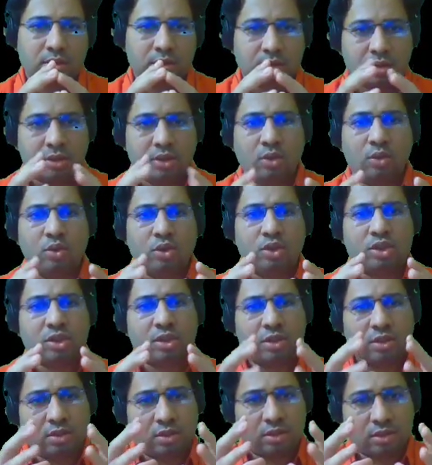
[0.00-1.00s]

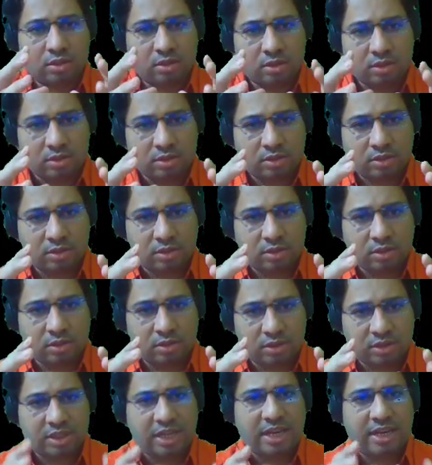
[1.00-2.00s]
used
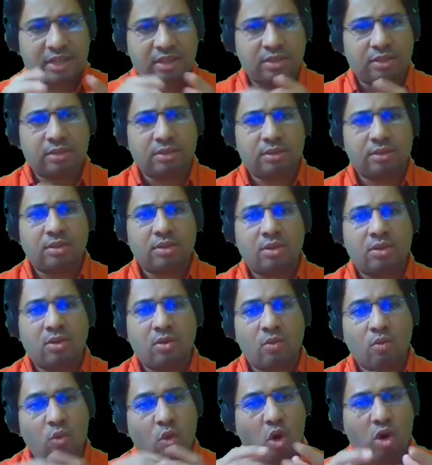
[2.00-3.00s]
sent
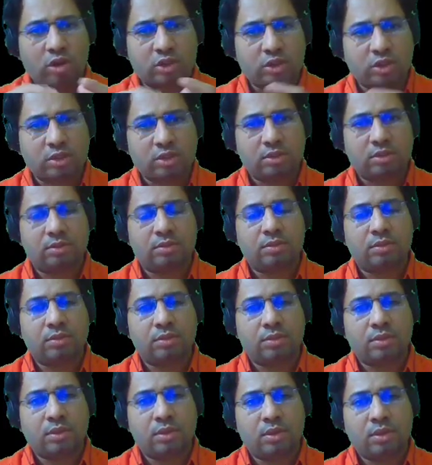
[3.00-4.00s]
what.
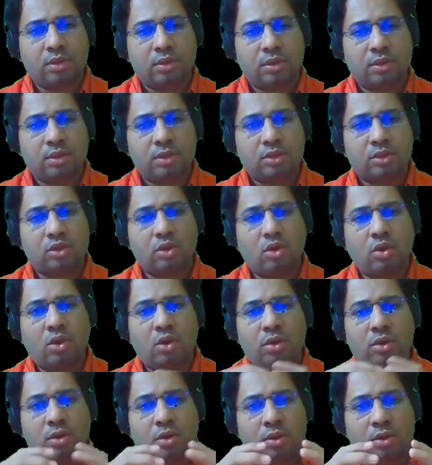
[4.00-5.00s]

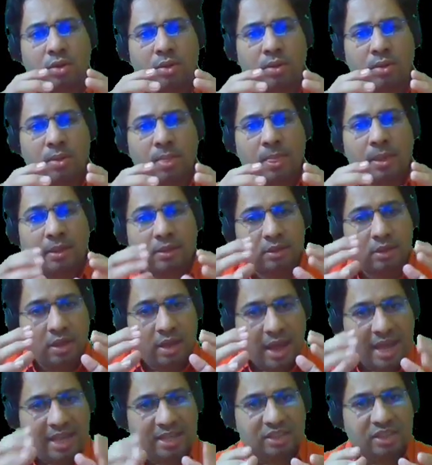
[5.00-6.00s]
So, the
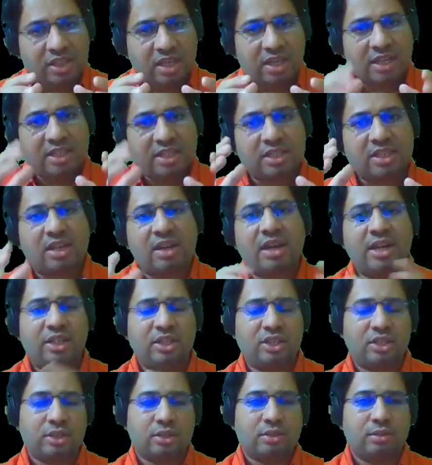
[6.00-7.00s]
answer is a
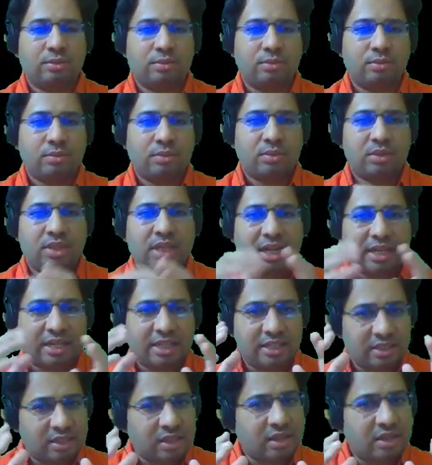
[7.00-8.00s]
letter, that
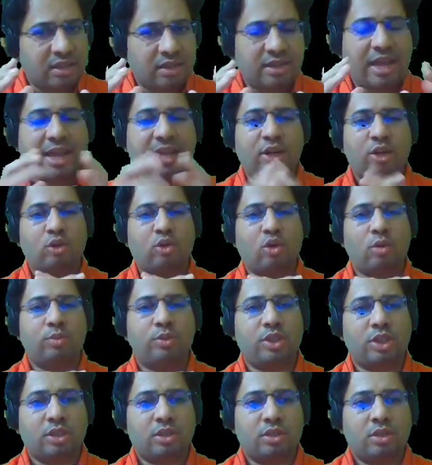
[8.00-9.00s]
is direct
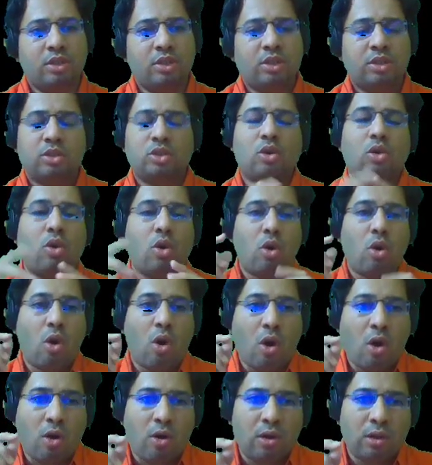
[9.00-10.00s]
object. So
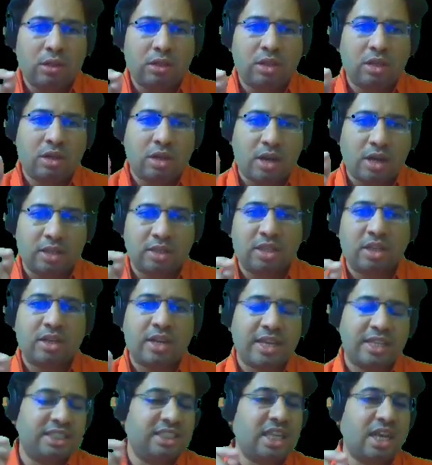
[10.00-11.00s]
all the other
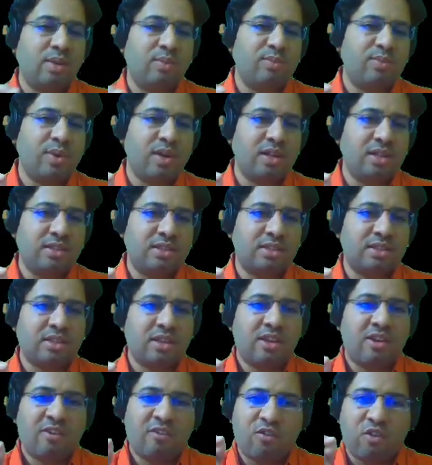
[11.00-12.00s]

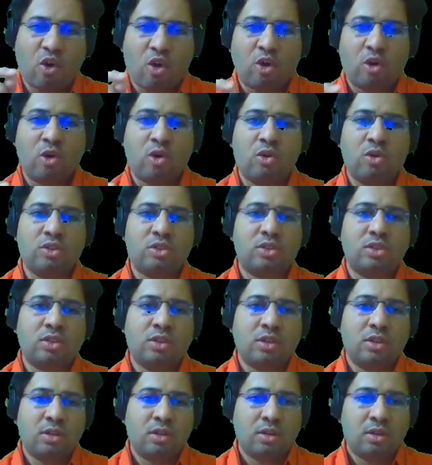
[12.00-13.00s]
examples follows
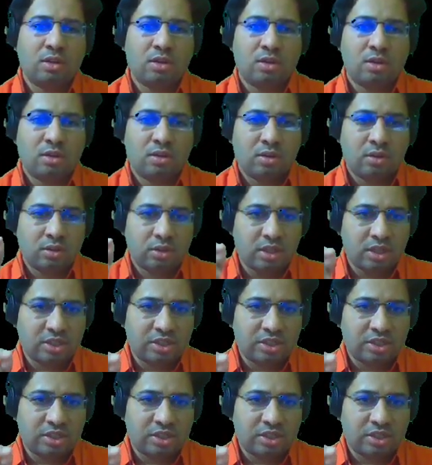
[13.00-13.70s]
the